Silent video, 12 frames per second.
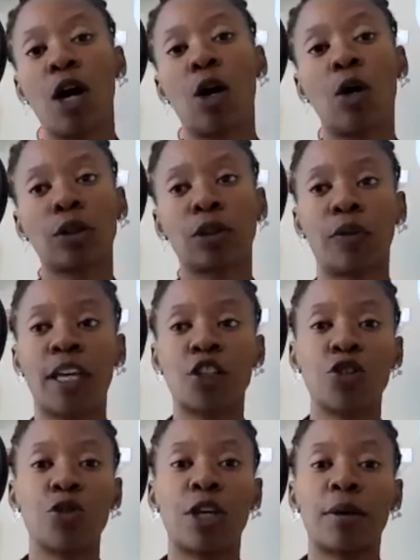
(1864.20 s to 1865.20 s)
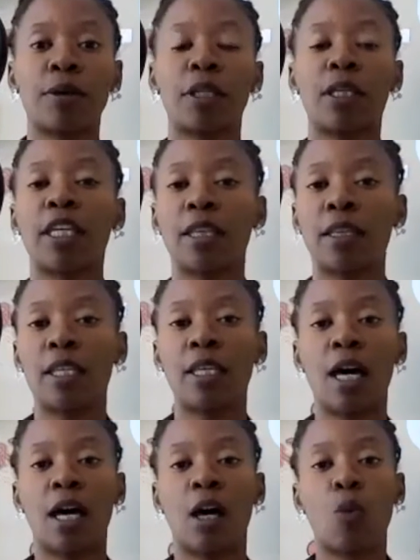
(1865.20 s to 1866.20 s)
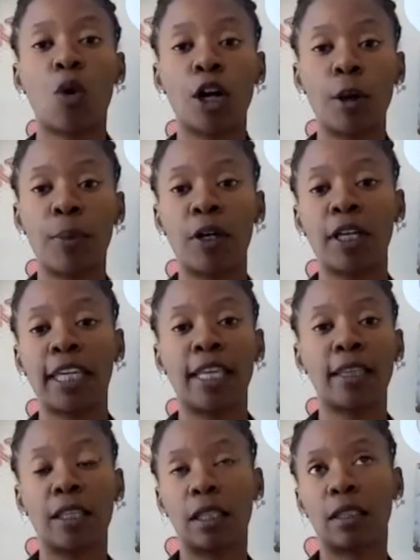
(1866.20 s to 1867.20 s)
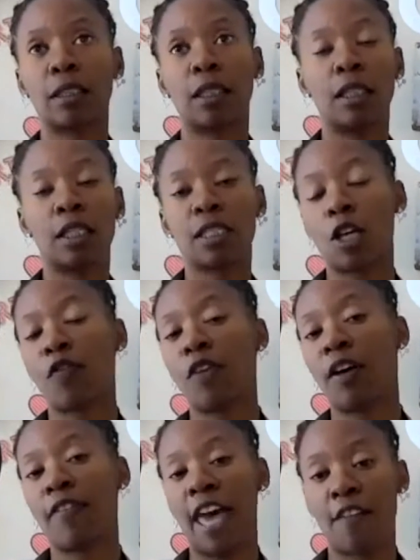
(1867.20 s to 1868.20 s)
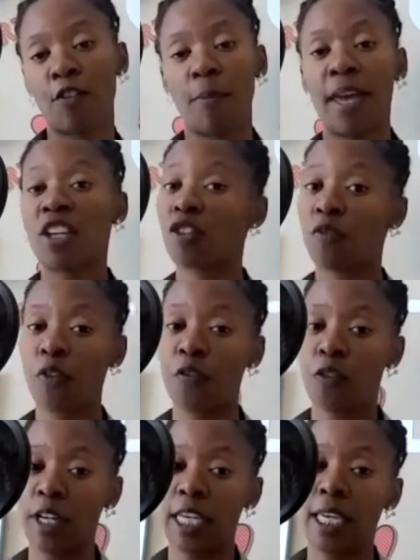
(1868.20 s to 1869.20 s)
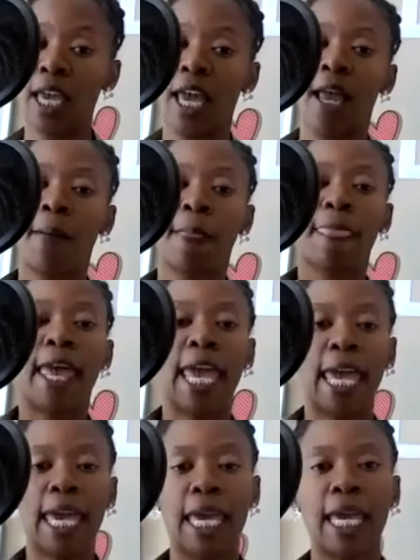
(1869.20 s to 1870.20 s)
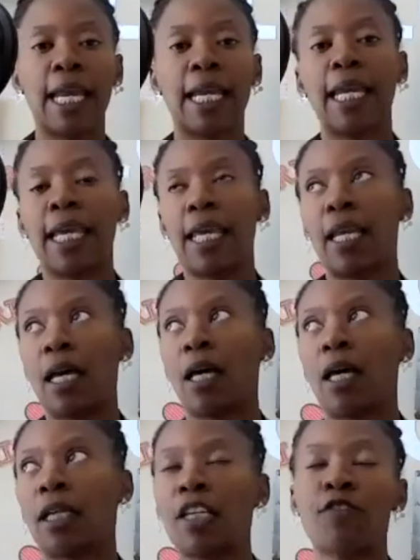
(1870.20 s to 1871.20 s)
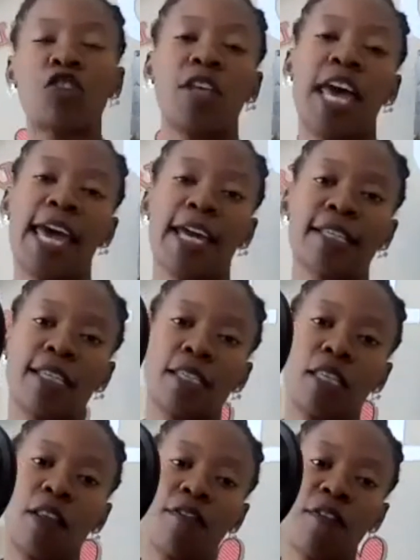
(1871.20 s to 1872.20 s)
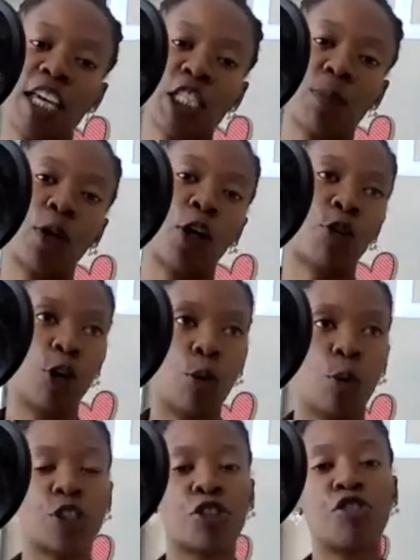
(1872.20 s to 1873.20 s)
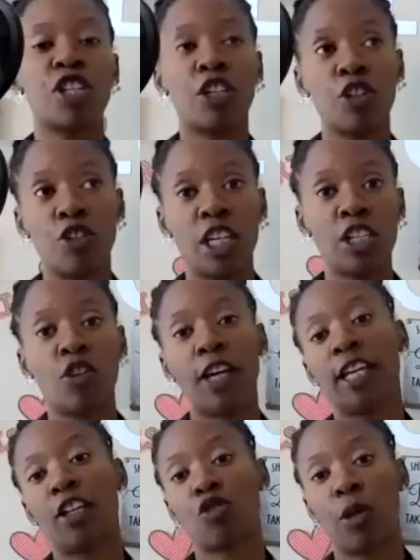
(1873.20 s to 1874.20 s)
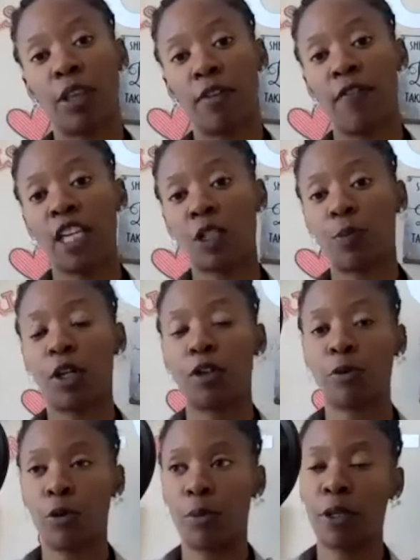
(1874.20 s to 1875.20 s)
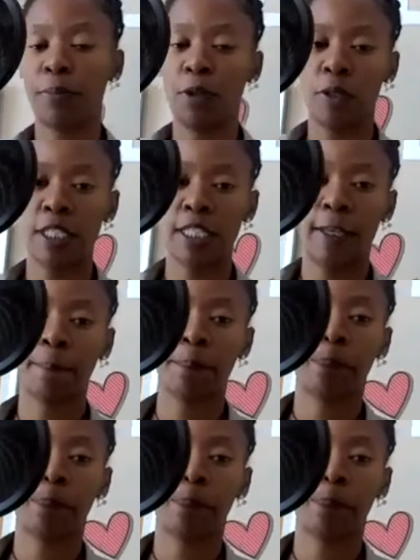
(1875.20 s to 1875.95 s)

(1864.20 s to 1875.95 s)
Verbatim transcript: code so that you can get the workbook and the self-love affirmation for free. And it gives you the access to the Facebook group, which you need to go ahead and join the Facebook group community.